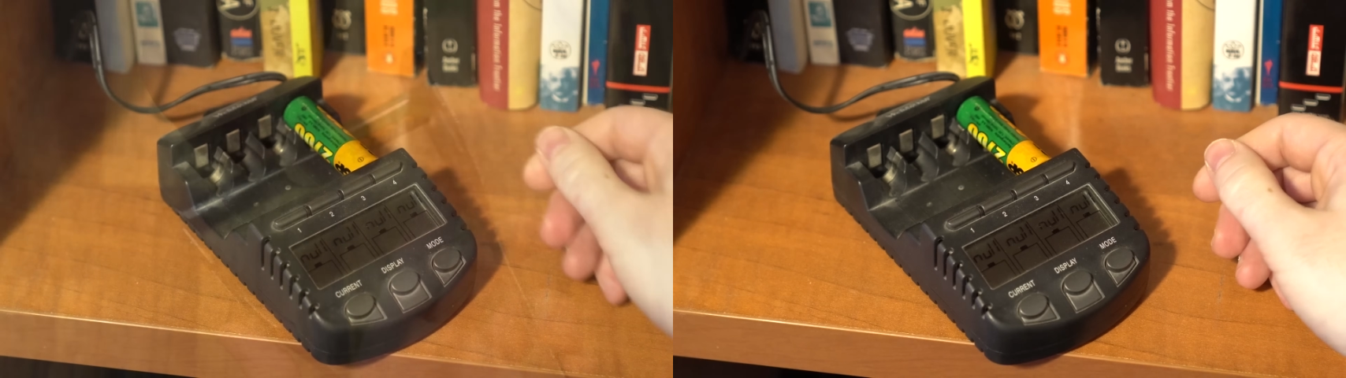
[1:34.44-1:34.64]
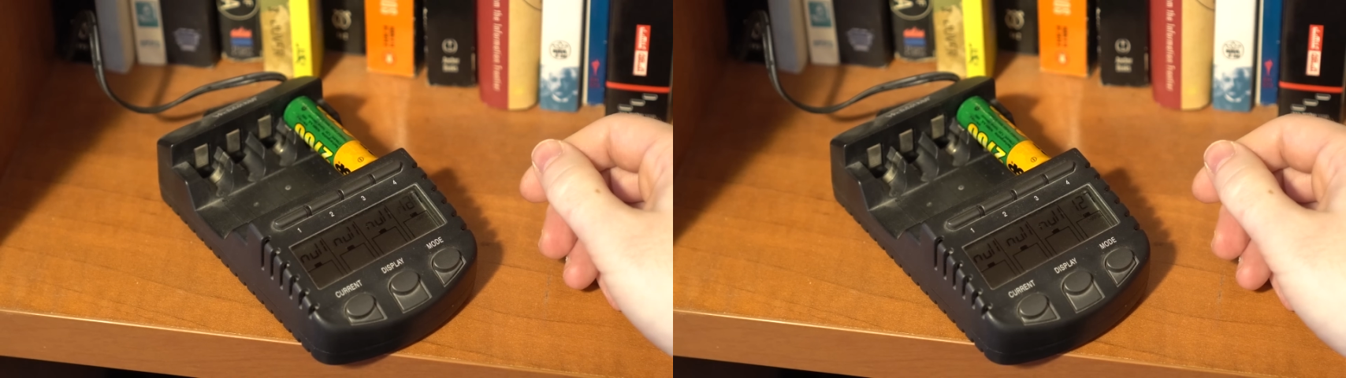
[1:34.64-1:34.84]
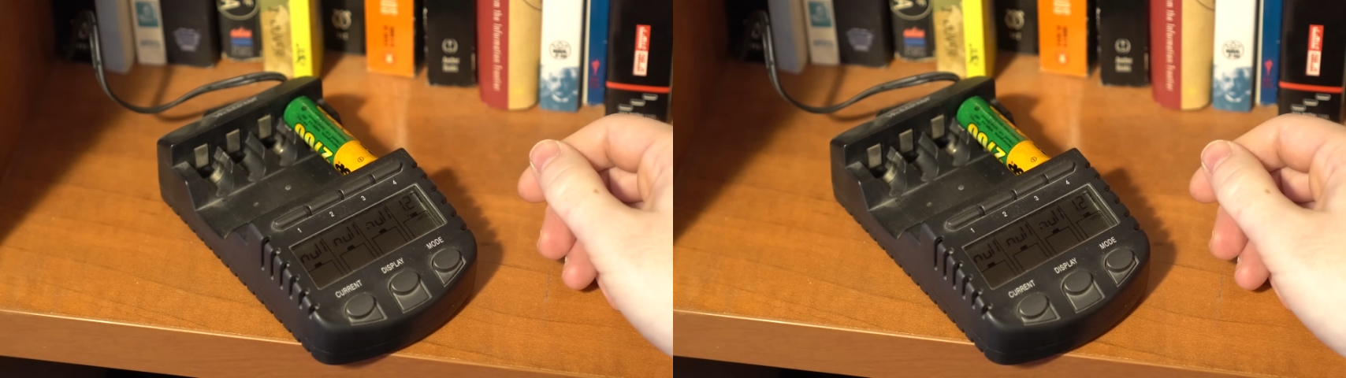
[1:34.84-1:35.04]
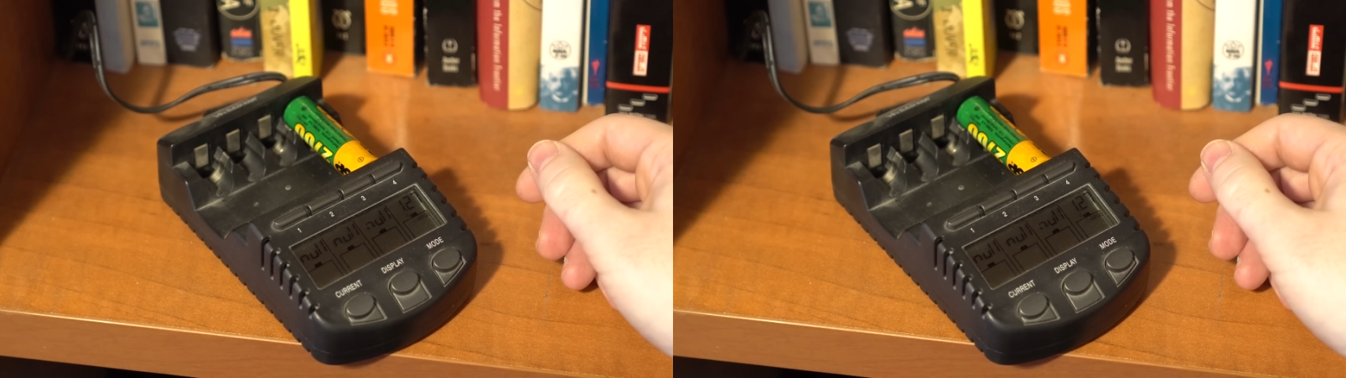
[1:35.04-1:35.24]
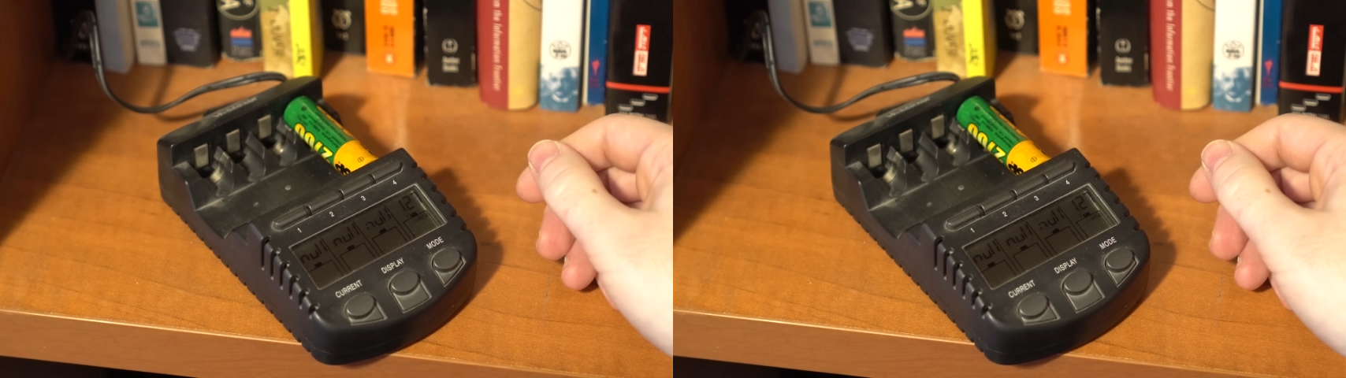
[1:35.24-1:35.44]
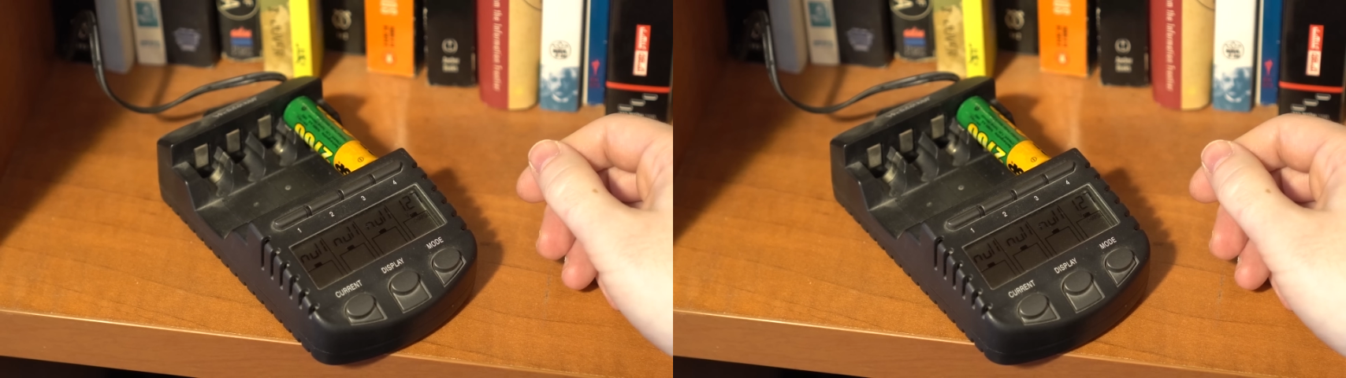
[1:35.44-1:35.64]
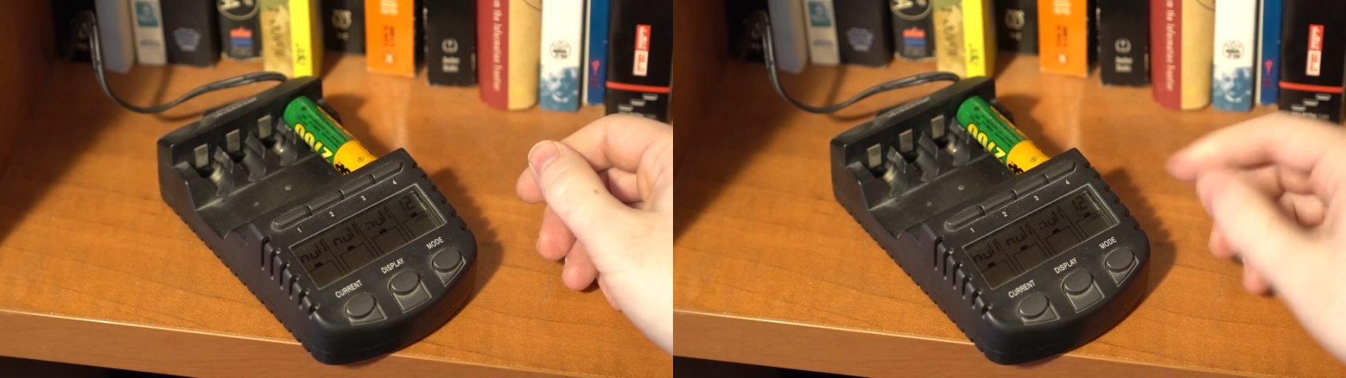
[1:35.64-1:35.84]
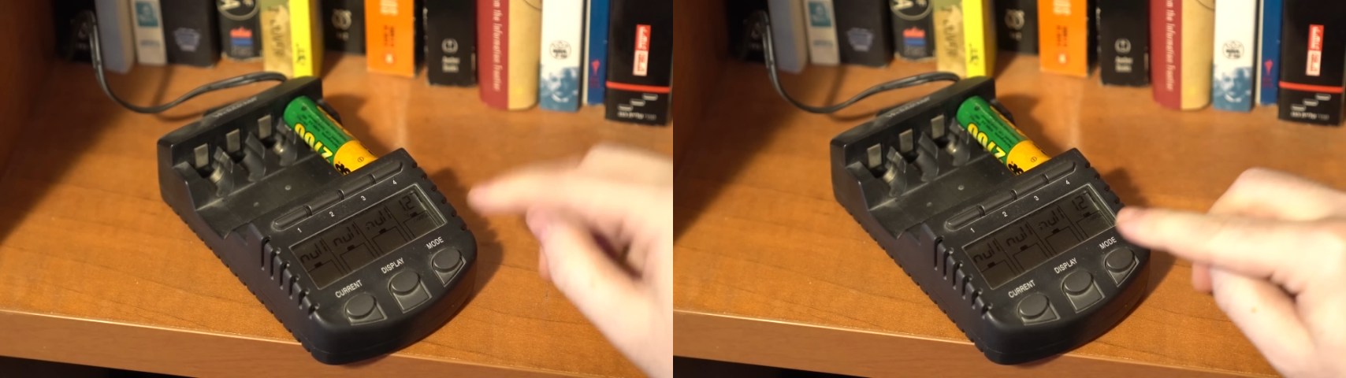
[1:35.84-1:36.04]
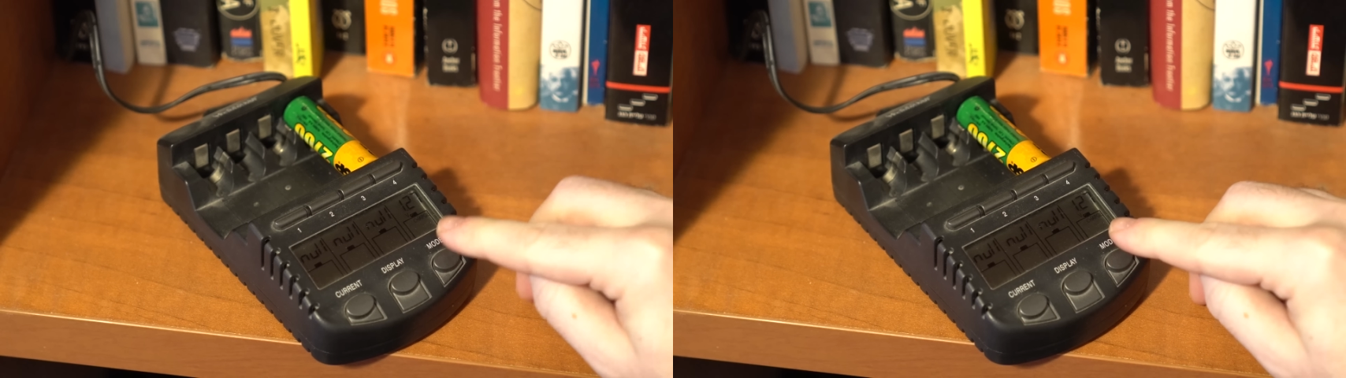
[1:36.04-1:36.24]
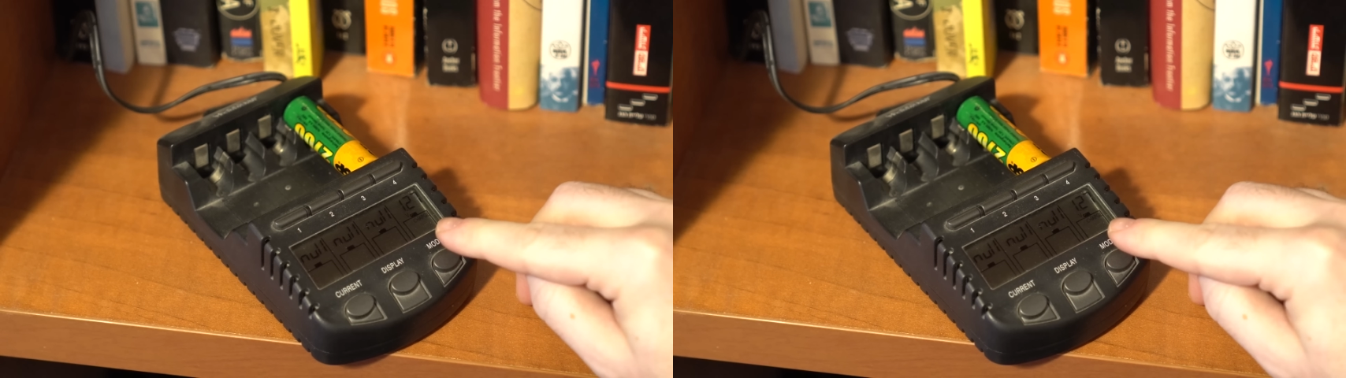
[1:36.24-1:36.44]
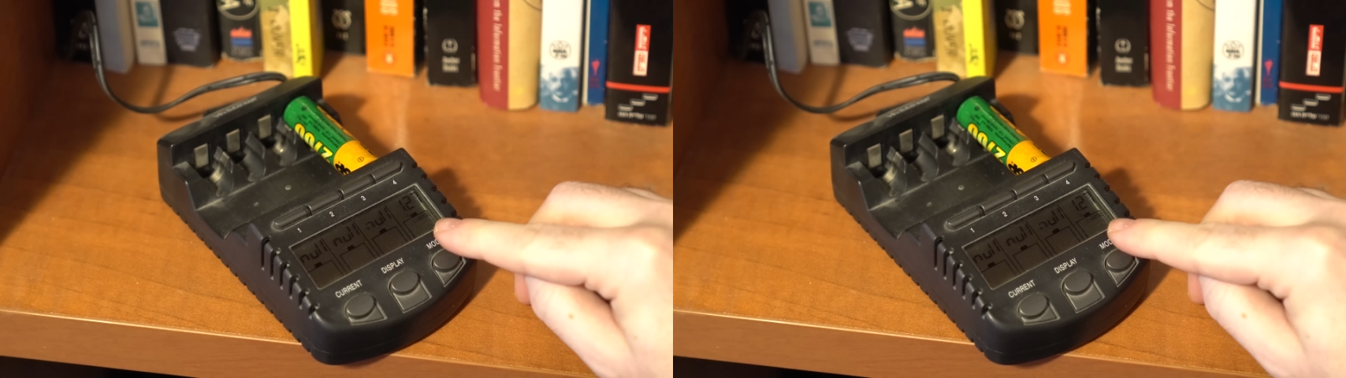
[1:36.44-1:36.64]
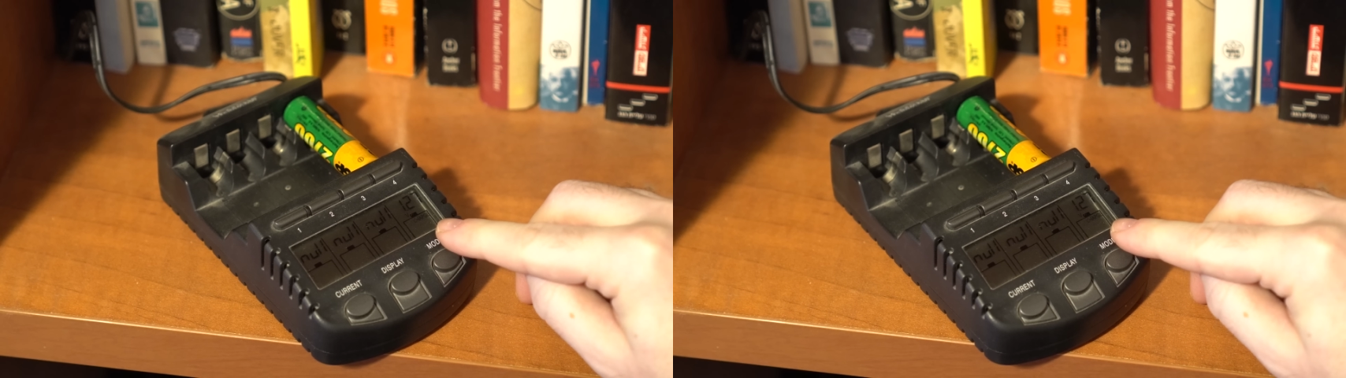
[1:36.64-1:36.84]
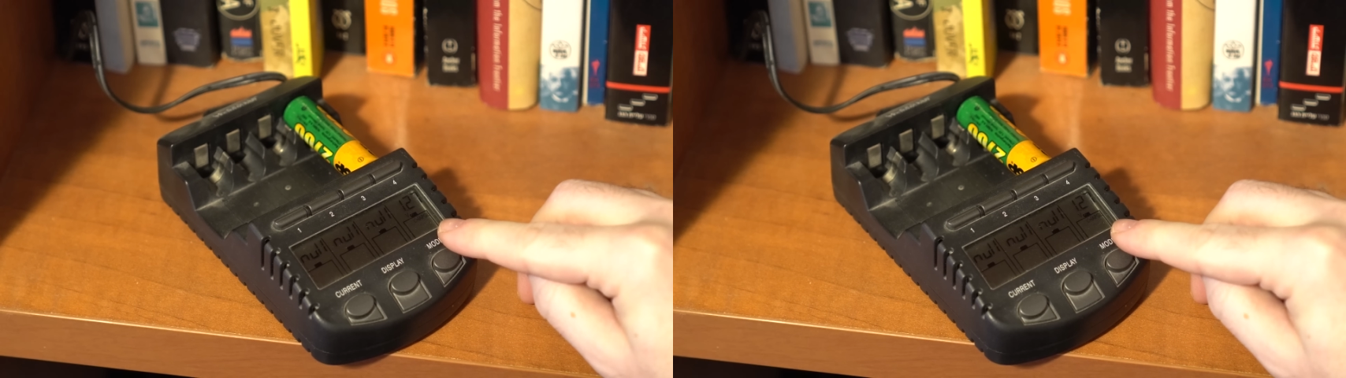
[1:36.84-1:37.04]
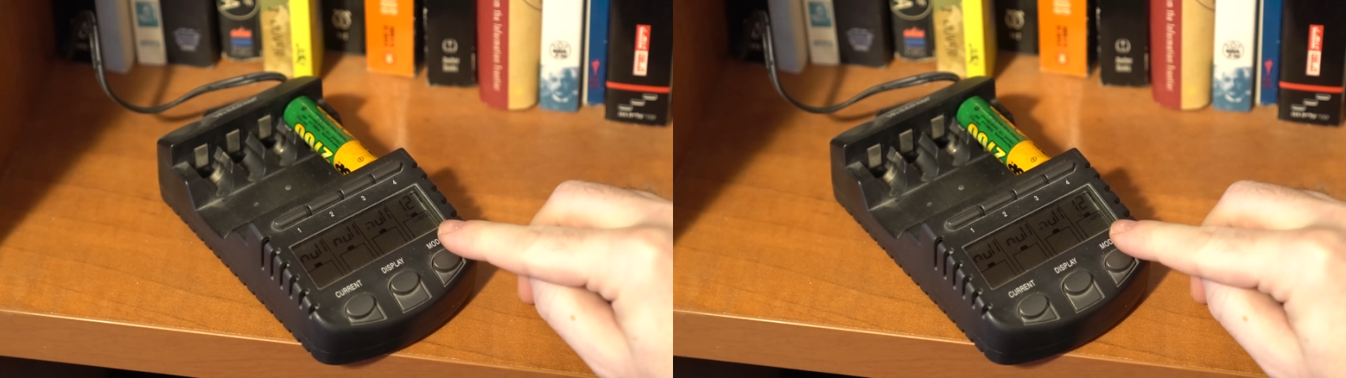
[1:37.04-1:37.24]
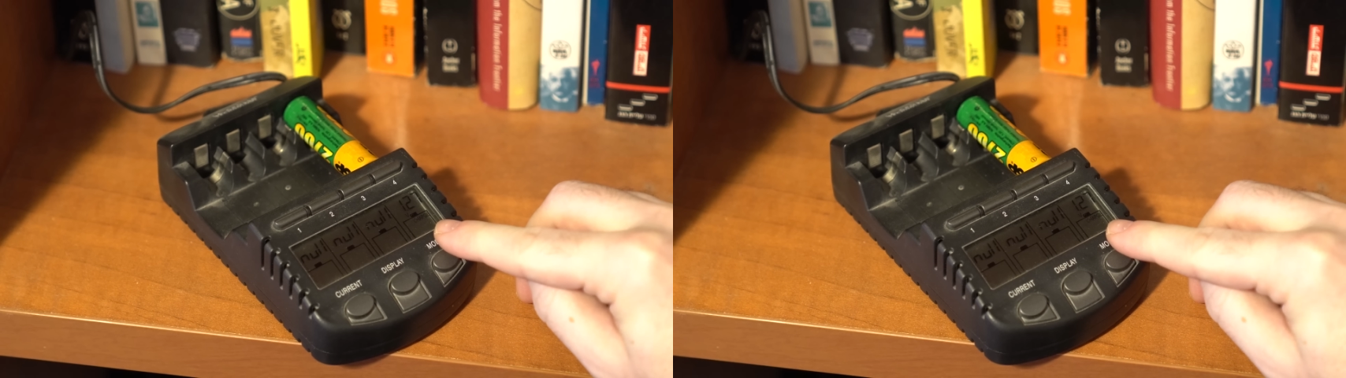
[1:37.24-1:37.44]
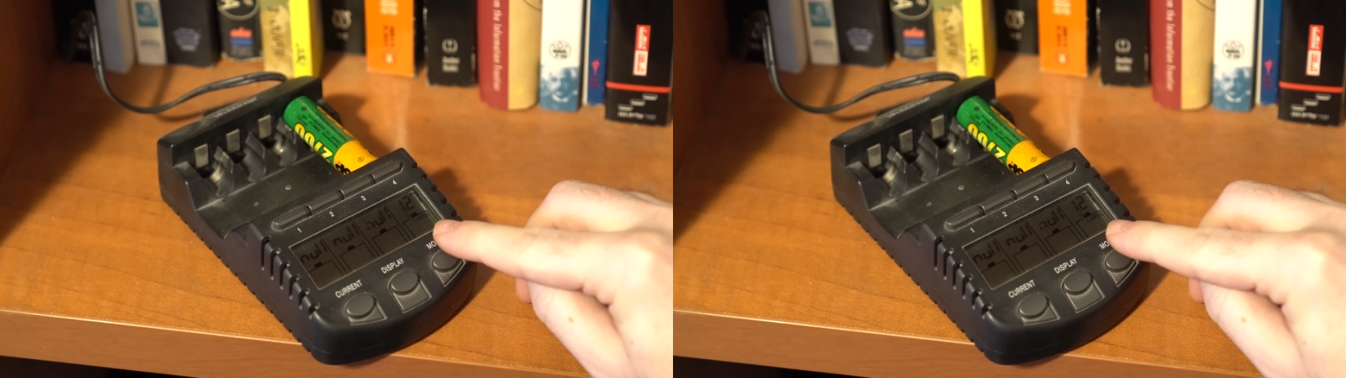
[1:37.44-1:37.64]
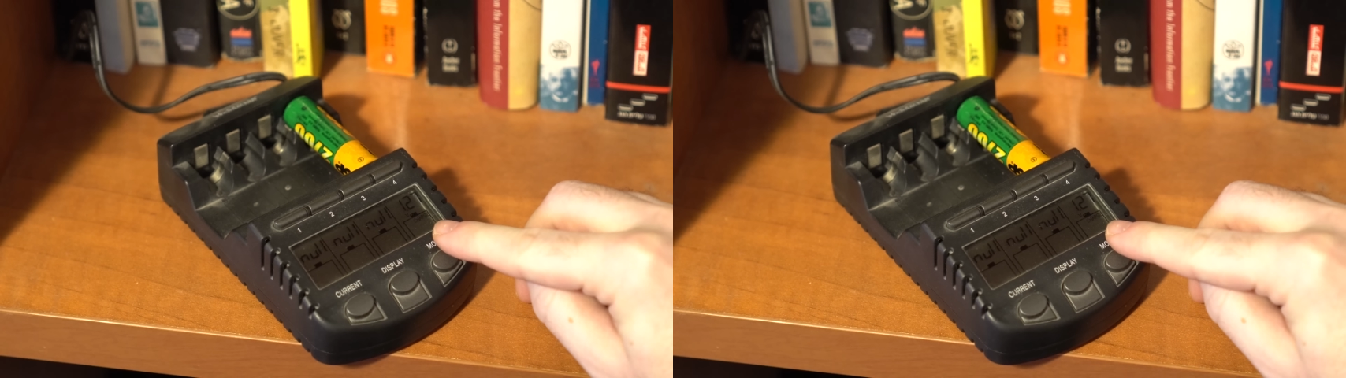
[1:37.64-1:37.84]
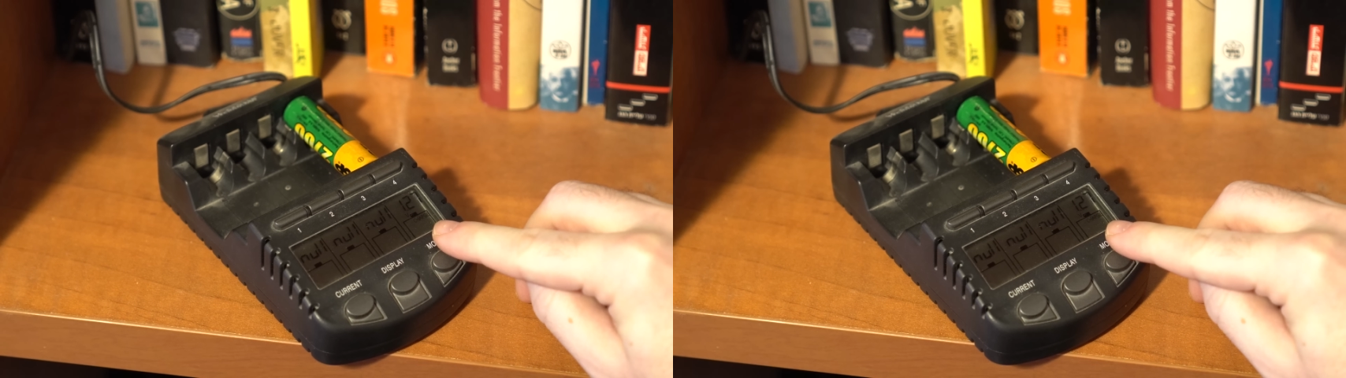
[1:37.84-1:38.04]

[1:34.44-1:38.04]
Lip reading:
[unreadable: no face in view]